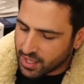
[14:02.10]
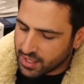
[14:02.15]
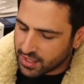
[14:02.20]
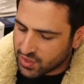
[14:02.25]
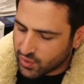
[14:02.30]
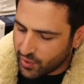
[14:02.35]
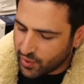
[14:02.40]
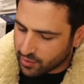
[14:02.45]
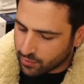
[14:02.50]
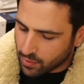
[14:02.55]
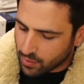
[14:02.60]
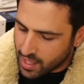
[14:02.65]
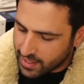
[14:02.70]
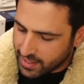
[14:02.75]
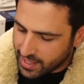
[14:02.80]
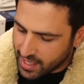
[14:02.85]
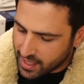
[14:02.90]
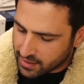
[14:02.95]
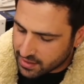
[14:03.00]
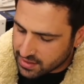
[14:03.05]
to Twitter right
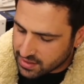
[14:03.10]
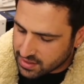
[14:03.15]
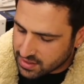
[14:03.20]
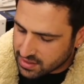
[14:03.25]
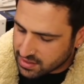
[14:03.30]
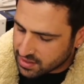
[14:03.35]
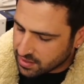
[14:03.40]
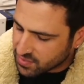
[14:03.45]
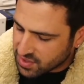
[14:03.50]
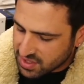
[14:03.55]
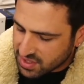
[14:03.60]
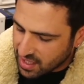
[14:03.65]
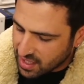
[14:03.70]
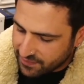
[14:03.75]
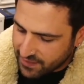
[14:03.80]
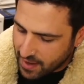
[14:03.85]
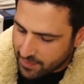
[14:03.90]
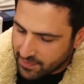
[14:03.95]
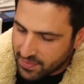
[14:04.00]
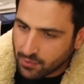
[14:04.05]
now because there's some
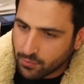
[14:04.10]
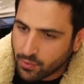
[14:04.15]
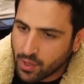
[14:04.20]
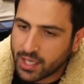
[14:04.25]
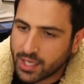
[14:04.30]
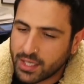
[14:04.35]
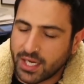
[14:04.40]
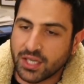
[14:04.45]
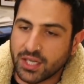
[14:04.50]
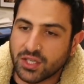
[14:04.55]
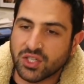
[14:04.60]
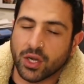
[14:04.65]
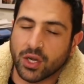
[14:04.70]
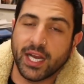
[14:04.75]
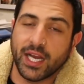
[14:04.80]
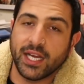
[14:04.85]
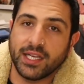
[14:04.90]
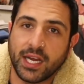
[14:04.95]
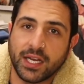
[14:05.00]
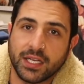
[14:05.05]
stuff happening right here. John
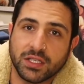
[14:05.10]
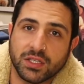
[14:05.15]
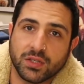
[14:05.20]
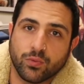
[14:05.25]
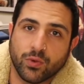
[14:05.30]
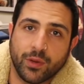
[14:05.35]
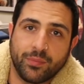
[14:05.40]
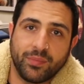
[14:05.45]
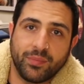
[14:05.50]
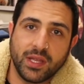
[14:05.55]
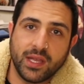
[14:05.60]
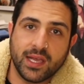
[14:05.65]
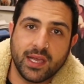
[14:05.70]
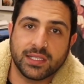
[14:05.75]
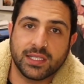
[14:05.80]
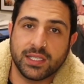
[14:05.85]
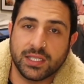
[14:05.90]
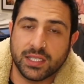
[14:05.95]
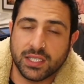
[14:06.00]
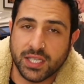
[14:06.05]
E. Deaton's ripping the
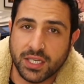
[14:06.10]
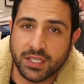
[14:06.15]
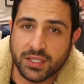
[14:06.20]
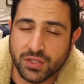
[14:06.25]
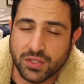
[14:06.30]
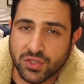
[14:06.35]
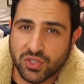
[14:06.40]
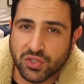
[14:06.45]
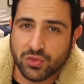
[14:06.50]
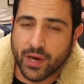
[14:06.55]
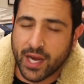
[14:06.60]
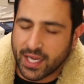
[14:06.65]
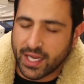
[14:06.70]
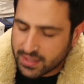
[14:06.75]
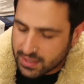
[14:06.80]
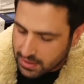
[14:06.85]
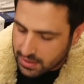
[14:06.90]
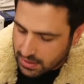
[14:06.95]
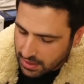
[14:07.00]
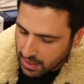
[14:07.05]
SEC to
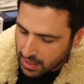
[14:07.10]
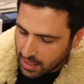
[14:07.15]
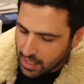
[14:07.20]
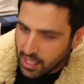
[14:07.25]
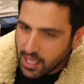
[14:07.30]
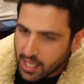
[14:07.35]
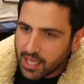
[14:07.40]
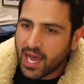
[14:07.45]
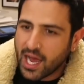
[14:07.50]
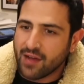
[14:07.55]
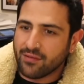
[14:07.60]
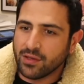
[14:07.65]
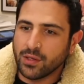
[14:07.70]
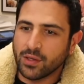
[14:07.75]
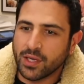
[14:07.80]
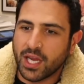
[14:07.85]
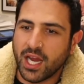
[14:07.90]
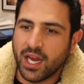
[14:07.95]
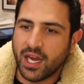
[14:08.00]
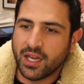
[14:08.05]
shreds. Have a
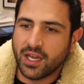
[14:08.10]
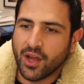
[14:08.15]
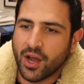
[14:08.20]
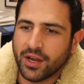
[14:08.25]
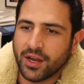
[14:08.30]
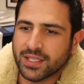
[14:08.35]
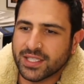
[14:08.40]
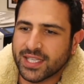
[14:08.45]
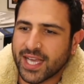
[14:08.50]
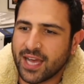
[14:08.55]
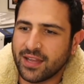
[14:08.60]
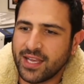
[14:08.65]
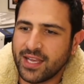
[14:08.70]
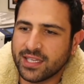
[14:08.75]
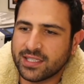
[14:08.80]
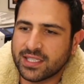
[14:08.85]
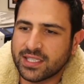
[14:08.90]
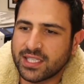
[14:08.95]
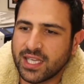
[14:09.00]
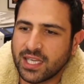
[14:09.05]
look here. Notice how
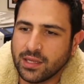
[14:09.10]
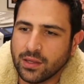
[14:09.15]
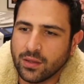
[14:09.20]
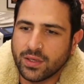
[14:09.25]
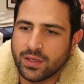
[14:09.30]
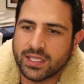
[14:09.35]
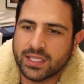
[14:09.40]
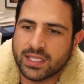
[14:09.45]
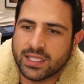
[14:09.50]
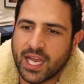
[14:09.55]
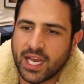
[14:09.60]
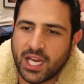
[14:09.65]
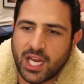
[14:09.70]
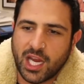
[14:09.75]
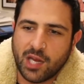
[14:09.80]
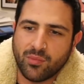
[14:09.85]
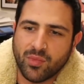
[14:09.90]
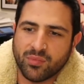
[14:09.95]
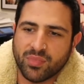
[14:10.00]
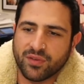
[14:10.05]
the SEC lawyers say
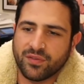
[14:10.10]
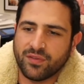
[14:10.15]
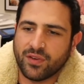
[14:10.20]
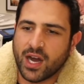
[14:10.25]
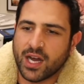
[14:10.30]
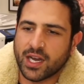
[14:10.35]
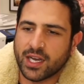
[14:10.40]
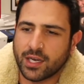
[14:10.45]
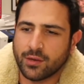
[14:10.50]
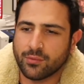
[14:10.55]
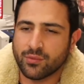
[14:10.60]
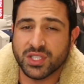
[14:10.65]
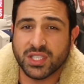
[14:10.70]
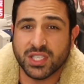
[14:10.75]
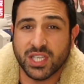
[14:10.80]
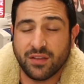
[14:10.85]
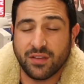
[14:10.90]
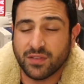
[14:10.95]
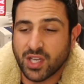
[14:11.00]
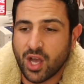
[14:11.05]
Hinman provided and
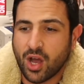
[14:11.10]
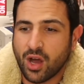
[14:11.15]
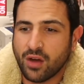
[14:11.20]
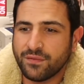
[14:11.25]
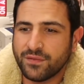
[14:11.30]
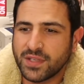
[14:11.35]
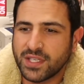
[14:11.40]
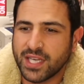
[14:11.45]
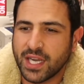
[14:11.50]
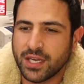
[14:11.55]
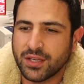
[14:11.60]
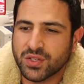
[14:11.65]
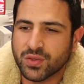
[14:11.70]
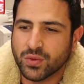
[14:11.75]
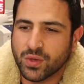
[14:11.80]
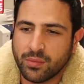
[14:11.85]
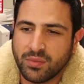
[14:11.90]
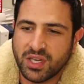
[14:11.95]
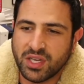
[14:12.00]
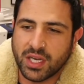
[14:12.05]
received
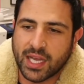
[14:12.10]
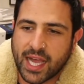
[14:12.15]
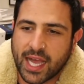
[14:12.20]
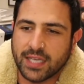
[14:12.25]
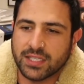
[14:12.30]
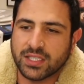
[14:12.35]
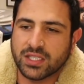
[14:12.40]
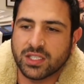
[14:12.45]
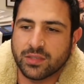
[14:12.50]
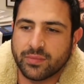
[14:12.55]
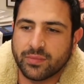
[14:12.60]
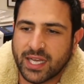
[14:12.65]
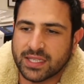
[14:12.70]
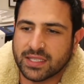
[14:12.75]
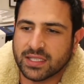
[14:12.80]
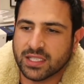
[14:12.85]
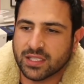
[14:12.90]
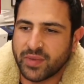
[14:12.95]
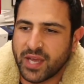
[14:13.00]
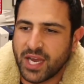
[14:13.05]
confidential communications about
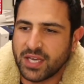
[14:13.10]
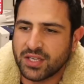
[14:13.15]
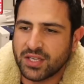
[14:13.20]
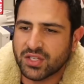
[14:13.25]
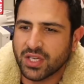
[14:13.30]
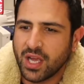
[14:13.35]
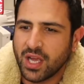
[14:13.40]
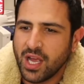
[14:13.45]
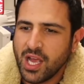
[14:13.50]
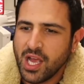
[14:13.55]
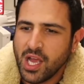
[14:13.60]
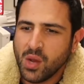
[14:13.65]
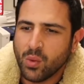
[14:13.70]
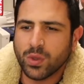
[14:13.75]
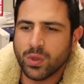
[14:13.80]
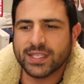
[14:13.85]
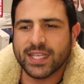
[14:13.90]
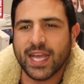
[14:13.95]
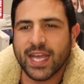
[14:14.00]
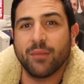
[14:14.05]
the speech.
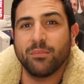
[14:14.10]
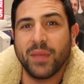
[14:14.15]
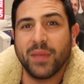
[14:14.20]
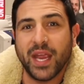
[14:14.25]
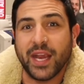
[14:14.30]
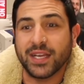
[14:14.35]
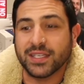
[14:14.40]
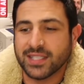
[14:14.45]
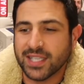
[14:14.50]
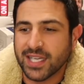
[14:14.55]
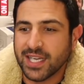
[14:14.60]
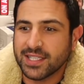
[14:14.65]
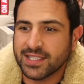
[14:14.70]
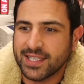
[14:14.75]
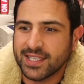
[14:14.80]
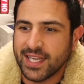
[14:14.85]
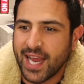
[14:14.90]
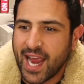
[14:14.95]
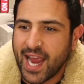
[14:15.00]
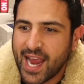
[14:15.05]
What that means is
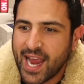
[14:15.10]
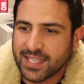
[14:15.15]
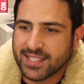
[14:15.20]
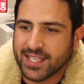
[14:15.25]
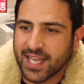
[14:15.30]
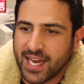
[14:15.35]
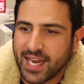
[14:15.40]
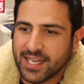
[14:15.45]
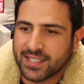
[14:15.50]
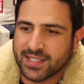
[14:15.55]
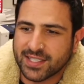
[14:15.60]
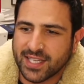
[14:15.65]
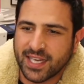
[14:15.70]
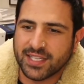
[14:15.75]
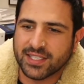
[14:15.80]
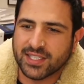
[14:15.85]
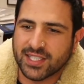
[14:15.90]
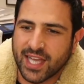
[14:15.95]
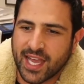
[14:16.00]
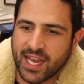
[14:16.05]
the SEC
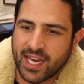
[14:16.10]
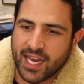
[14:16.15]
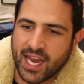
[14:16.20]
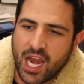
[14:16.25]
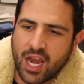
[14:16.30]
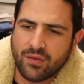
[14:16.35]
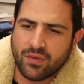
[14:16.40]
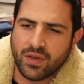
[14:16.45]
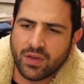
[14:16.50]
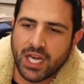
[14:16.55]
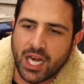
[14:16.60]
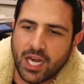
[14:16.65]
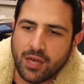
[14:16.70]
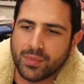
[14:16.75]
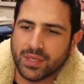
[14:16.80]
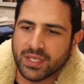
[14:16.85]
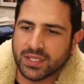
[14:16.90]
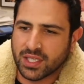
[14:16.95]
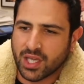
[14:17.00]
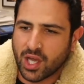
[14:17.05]
is saying even
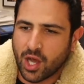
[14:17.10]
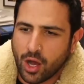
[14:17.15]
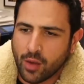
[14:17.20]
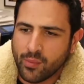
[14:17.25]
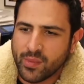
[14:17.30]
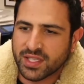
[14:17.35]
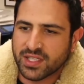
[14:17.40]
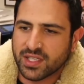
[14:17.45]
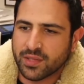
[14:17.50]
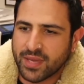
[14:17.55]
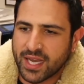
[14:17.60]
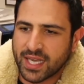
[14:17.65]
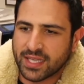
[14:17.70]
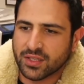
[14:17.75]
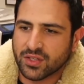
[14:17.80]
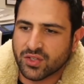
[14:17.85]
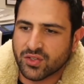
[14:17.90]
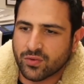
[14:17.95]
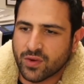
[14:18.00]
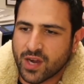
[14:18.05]
Hinman's comments about
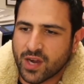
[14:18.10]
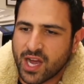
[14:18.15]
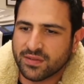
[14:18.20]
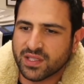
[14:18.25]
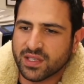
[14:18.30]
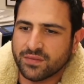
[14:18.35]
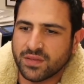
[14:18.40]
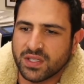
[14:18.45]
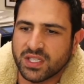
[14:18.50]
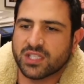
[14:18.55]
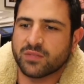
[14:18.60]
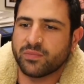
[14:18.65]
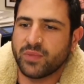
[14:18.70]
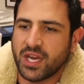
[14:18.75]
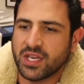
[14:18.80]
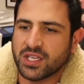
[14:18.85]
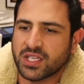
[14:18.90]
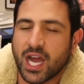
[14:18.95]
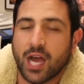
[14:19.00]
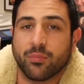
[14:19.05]
the drafts of his
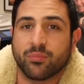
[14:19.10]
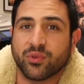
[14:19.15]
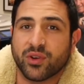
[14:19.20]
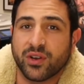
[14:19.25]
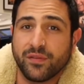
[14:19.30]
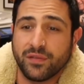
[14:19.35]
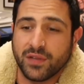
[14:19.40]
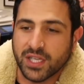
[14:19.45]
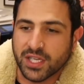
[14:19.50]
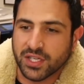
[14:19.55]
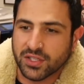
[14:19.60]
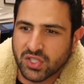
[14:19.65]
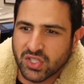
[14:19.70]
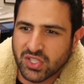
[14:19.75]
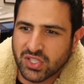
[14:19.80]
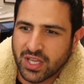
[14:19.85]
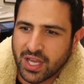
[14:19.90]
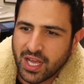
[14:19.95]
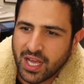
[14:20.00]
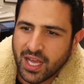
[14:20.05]
speech are
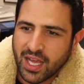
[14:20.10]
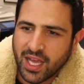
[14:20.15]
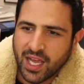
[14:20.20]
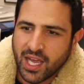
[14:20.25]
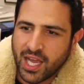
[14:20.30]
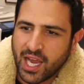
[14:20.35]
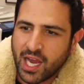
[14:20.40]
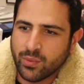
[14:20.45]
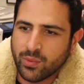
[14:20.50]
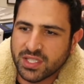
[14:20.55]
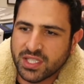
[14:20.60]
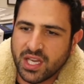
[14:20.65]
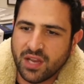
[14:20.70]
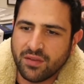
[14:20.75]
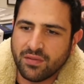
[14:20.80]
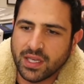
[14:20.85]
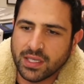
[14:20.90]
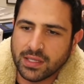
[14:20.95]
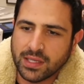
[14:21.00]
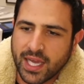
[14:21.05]
privileged. He was
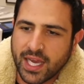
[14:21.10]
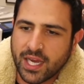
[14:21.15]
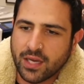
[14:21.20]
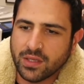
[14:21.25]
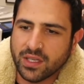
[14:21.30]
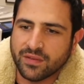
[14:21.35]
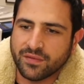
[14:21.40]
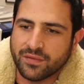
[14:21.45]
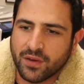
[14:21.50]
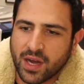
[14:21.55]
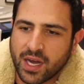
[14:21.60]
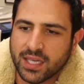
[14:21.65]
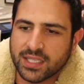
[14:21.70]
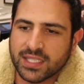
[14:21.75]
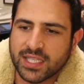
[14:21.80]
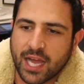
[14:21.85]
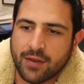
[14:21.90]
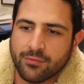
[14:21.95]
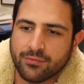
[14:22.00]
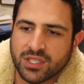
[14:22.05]
giving legal
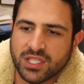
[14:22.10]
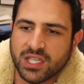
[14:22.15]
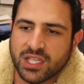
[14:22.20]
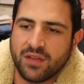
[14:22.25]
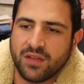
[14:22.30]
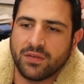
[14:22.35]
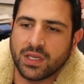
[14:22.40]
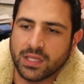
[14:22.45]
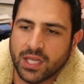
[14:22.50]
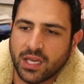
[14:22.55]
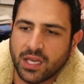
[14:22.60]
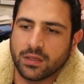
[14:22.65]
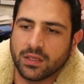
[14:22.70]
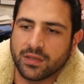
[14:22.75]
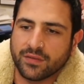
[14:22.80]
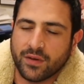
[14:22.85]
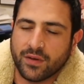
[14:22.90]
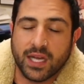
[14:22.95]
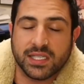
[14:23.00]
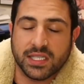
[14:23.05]
advice and receiving legal
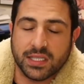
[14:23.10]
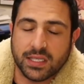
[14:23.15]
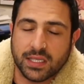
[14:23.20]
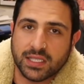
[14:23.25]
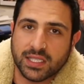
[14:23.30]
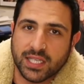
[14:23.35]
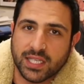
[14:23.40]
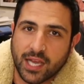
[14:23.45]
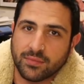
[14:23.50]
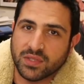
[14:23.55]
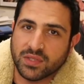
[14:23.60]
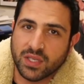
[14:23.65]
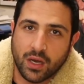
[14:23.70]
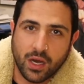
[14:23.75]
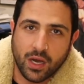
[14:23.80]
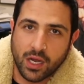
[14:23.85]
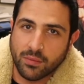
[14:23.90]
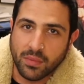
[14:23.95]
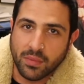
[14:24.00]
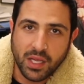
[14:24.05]
advice at the same
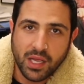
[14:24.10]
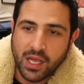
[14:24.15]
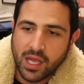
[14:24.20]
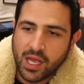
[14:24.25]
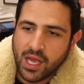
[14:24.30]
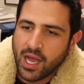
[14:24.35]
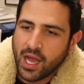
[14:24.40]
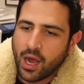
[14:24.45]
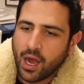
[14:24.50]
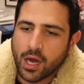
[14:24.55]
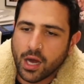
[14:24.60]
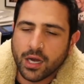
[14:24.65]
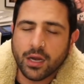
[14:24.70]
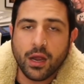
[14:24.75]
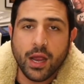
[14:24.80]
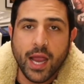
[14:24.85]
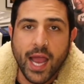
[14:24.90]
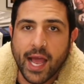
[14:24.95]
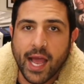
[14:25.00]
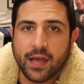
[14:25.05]
time. I don't
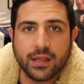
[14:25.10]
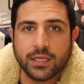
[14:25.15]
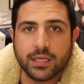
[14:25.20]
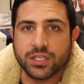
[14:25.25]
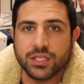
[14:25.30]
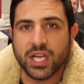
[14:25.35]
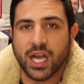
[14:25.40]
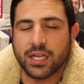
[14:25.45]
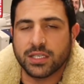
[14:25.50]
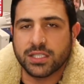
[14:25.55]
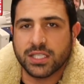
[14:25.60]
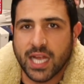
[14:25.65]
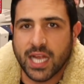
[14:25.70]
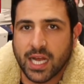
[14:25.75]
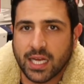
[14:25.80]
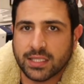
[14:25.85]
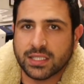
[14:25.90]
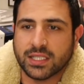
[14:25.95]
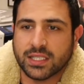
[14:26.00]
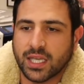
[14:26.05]
know how the judge
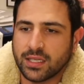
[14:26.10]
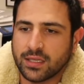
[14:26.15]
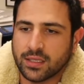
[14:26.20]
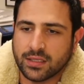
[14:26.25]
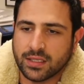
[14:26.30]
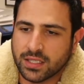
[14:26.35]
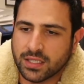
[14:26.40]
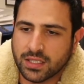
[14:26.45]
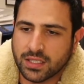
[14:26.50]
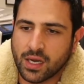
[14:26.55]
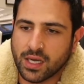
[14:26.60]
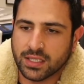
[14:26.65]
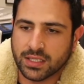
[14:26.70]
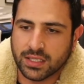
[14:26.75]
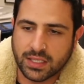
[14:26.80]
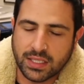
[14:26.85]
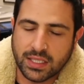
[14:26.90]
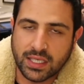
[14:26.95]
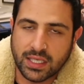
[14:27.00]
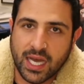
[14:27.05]
can't see that this guy's
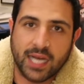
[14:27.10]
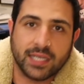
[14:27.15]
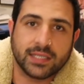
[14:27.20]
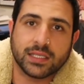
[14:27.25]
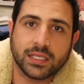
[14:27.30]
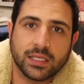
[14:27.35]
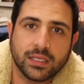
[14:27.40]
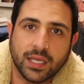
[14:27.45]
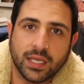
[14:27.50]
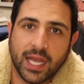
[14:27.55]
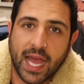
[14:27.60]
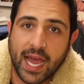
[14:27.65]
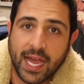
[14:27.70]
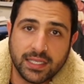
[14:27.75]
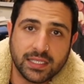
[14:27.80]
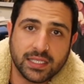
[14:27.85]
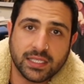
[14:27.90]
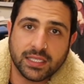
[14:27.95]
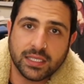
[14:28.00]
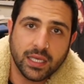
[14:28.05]
a nut
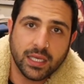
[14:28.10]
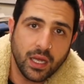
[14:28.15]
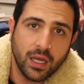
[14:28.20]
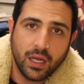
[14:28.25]
case.